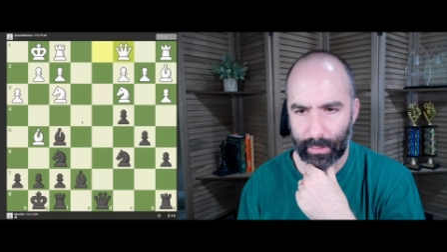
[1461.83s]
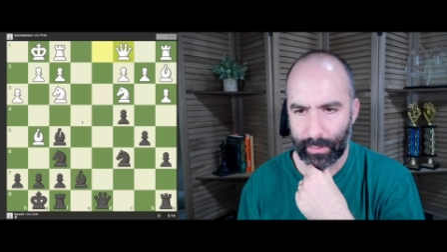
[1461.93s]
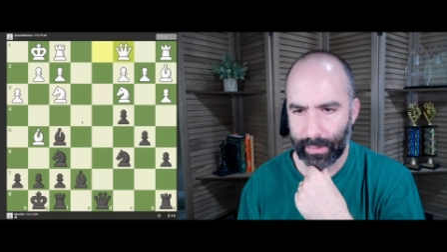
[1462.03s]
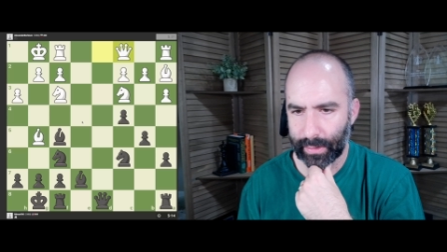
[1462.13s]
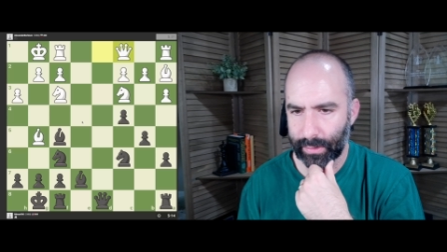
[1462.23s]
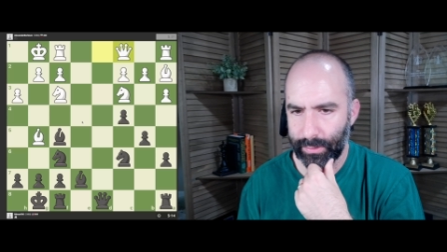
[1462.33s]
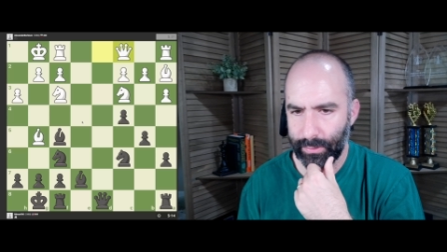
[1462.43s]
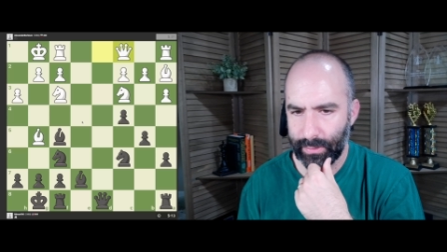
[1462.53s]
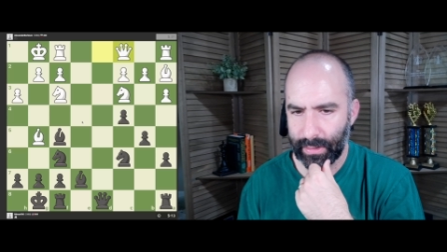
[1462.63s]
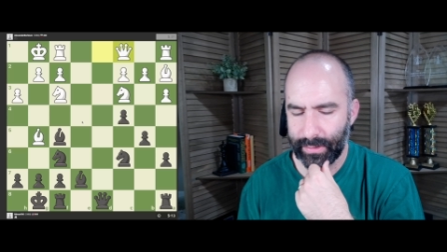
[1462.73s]
Yeah, can do
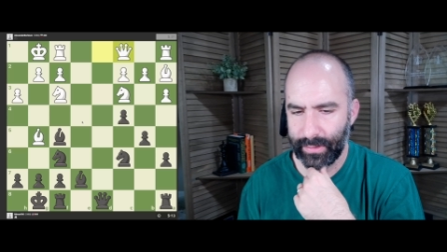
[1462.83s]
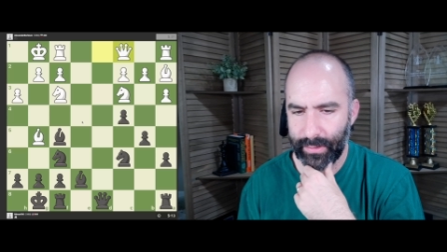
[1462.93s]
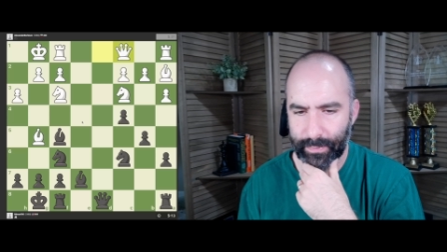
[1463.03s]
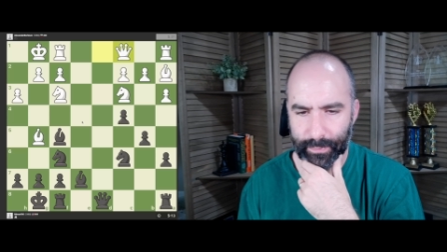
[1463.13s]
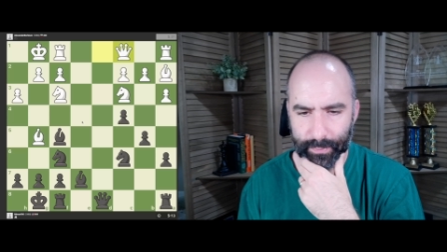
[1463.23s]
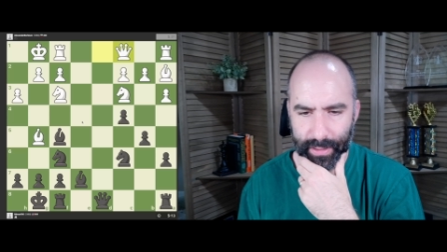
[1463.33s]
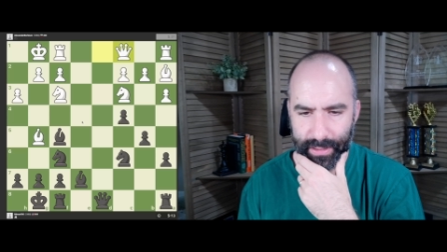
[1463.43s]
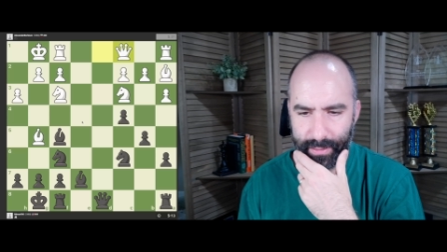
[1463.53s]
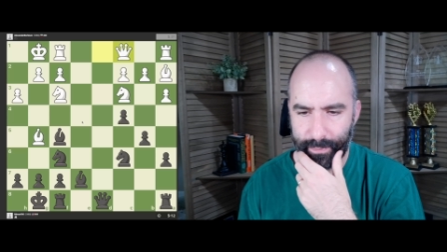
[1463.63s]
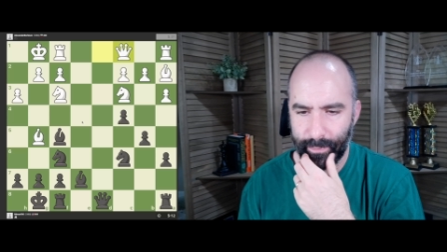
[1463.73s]
knight
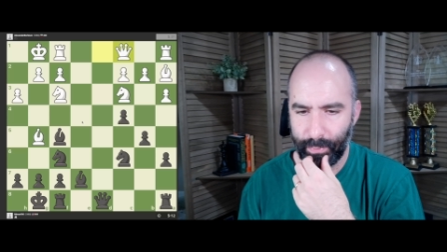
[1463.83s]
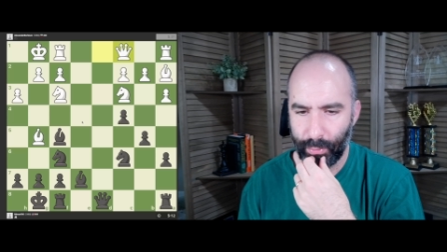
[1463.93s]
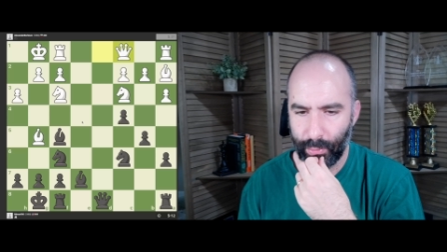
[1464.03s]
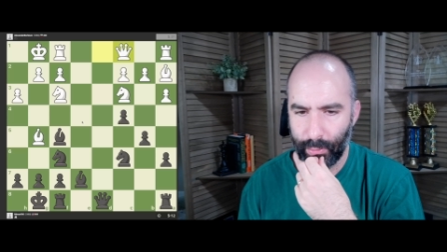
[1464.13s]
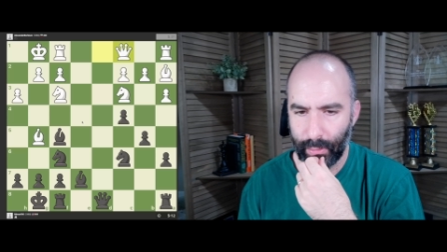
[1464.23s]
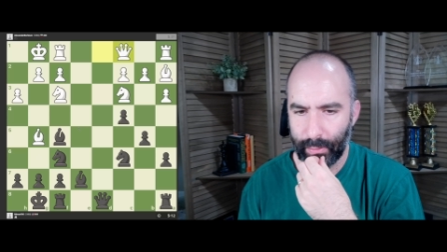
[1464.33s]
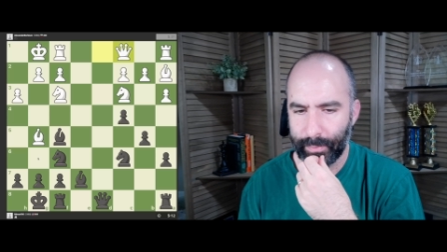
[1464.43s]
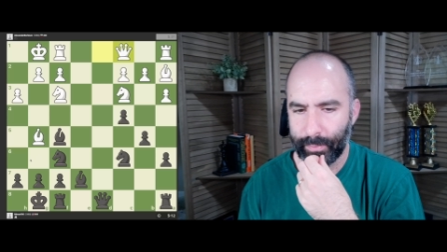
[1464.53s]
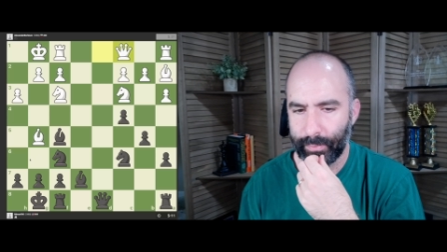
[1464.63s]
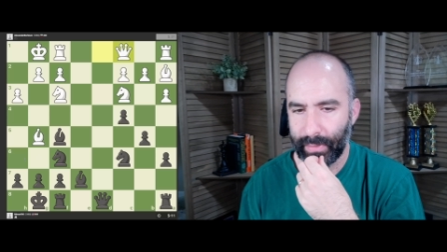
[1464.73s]
e4,
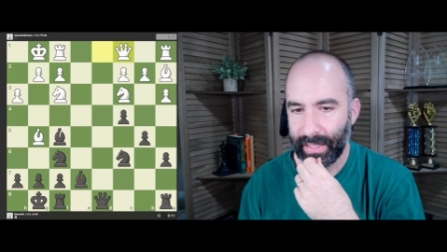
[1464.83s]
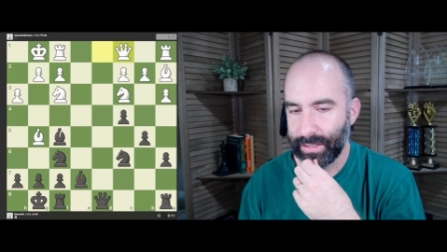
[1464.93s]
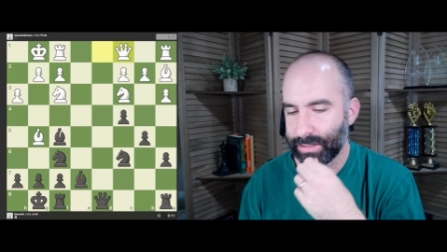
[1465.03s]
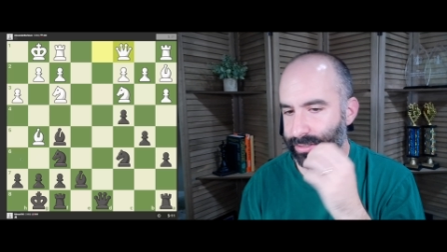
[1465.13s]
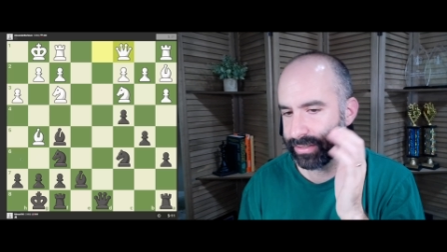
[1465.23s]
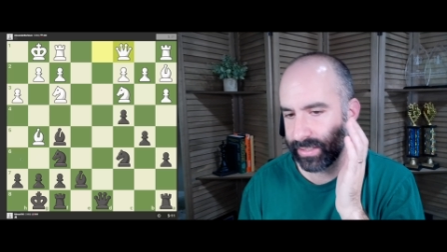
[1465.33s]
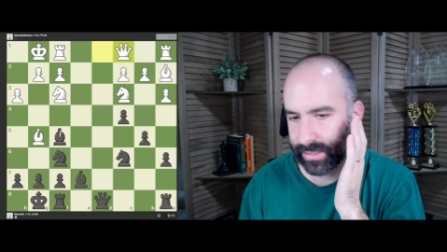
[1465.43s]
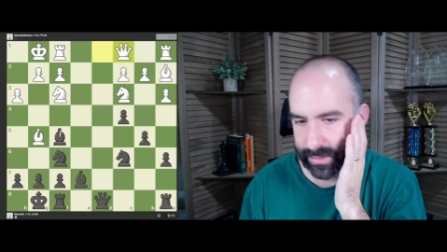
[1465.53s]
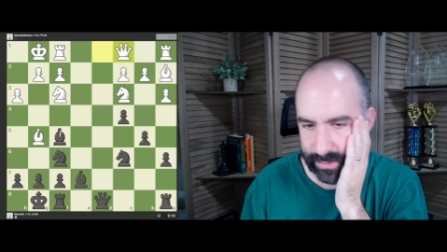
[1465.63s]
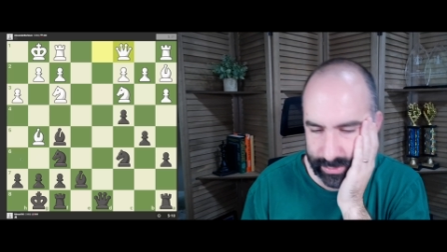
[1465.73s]

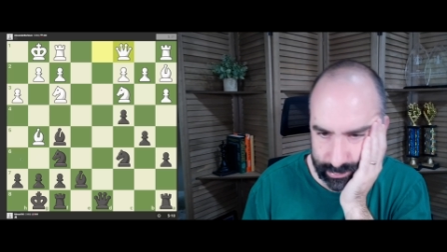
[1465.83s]
h6.